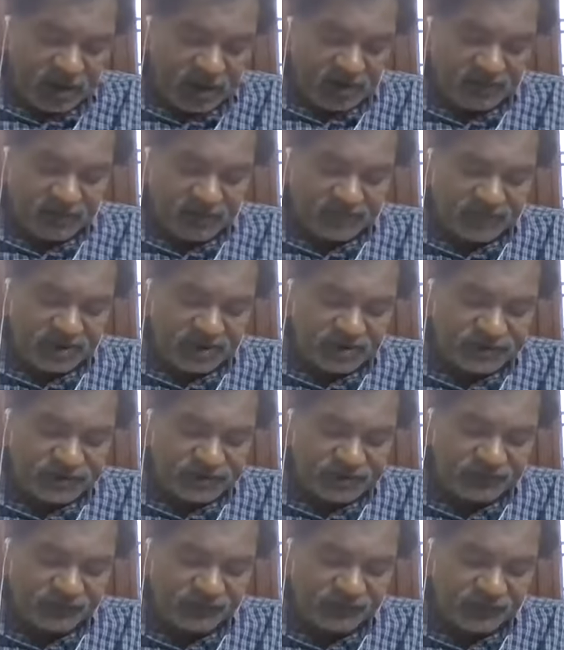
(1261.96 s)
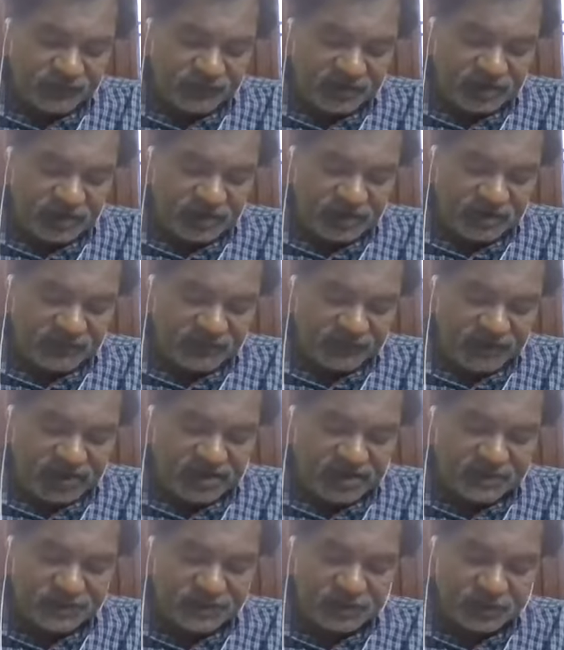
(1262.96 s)
If a person uh,
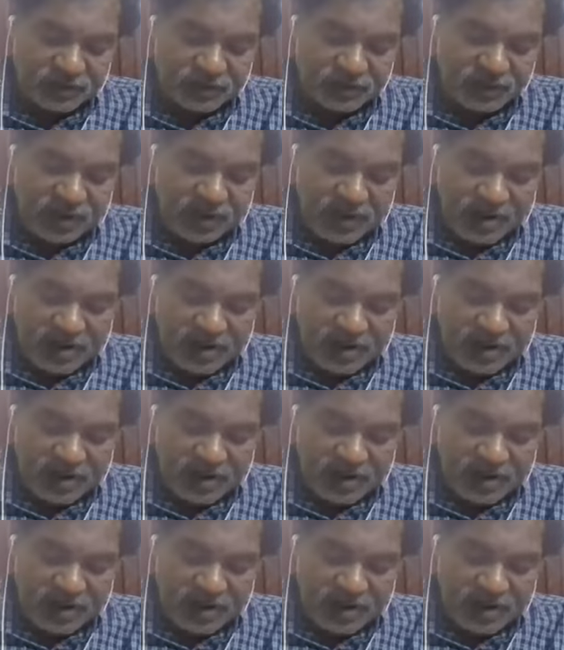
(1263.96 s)
fails to